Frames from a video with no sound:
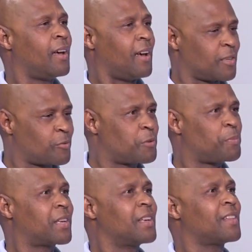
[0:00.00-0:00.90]
As we're
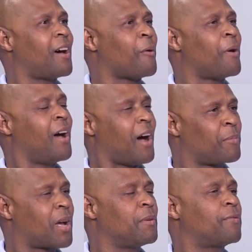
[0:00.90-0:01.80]
speaking now,
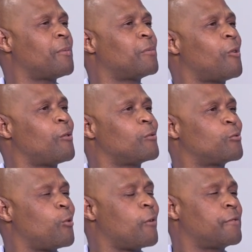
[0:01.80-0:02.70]
I'm coming from
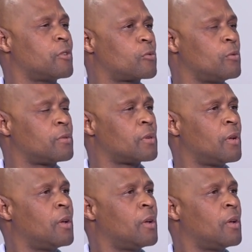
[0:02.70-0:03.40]
two of the schools,